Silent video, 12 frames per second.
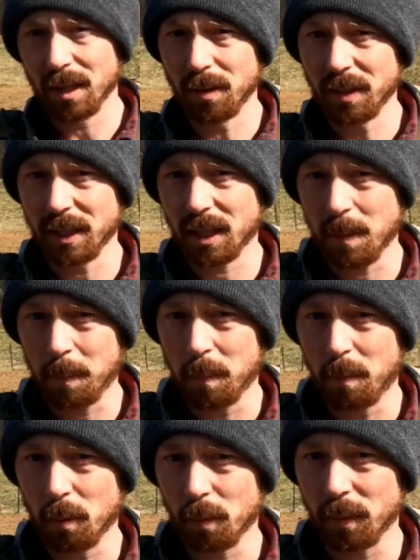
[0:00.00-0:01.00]
at only a
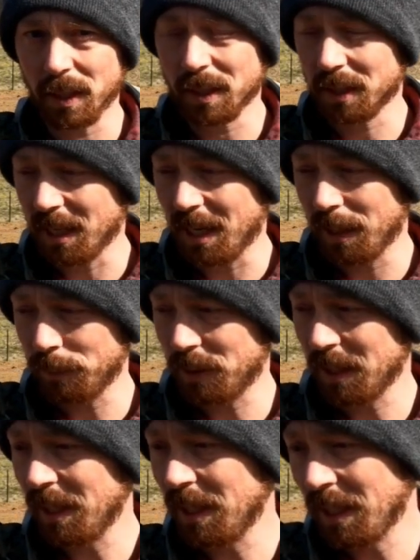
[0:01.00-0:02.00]
couple more weeks
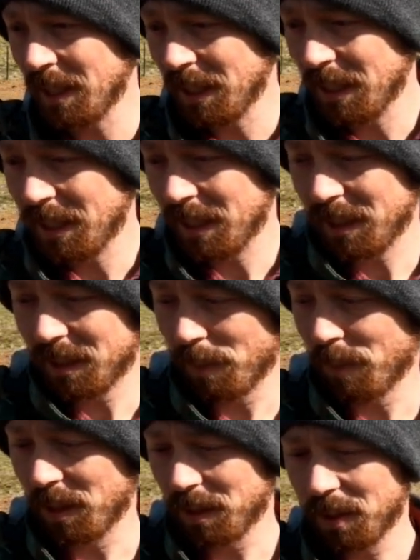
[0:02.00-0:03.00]
tops. So
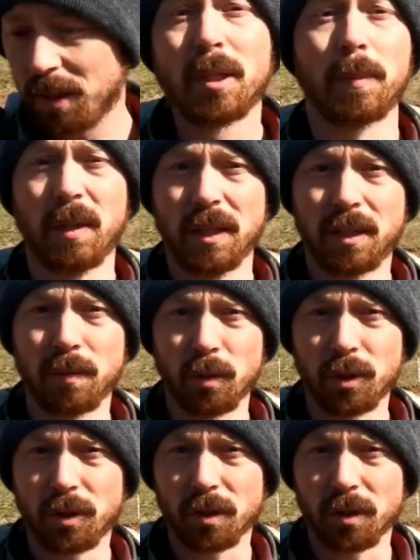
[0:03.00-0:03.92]
I'm gonna spread some more